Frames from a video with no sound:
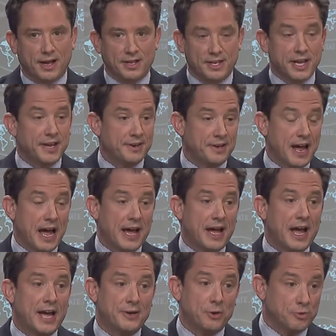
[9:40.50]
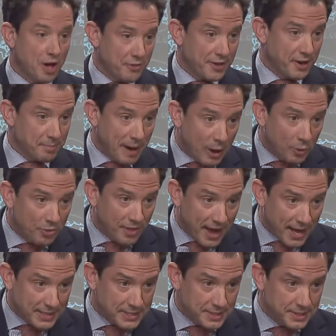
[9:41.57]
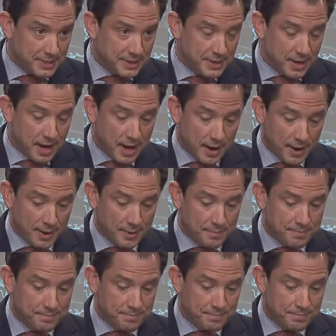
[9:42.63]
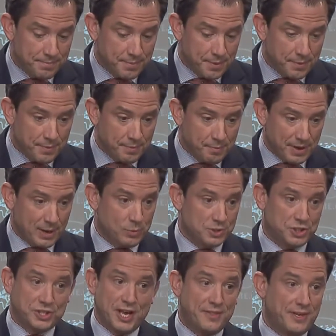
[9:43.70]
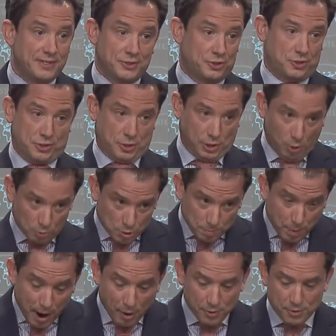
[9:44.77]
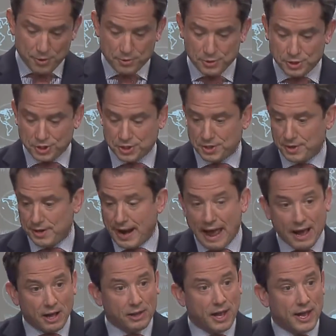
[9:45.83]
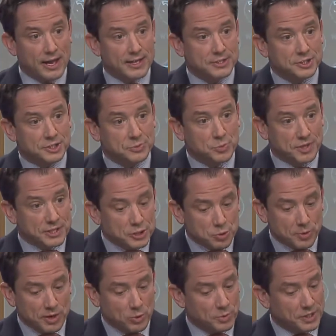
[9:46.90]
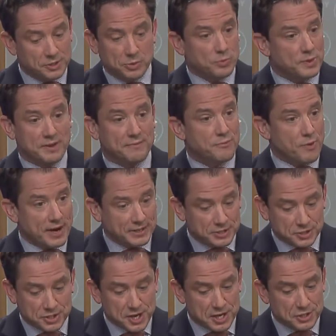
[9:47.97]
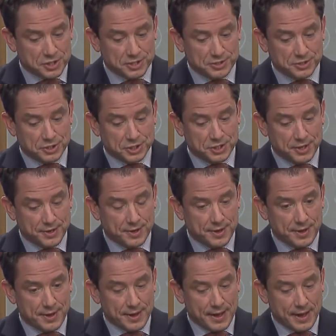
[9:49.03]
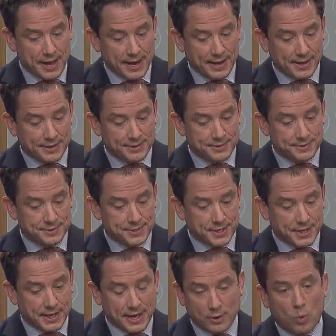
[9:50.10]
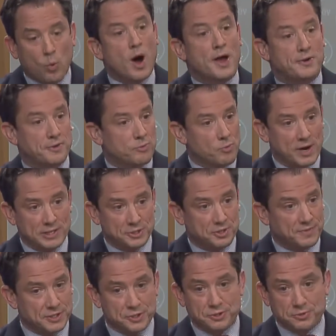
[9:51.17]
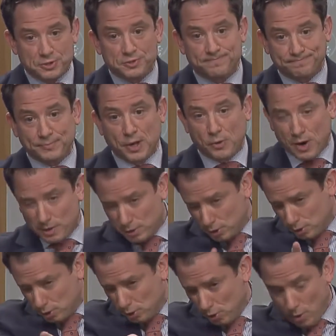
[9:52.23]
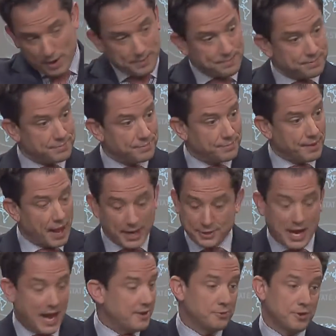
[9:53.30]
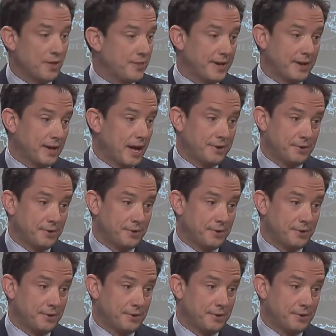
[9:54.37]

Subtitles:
Again, I know nothing about that, but I would say that as close partners and allies with Israel, we have frank discussions. and on a wide range of issues. Right. Lori, I don't know nothing